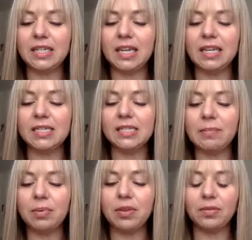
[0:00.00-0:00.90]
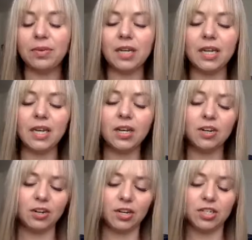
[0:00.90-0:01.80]
and step 3,
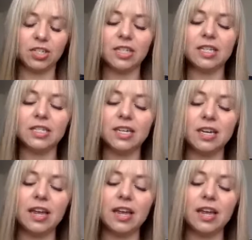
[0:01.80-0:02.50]
nourish seeds.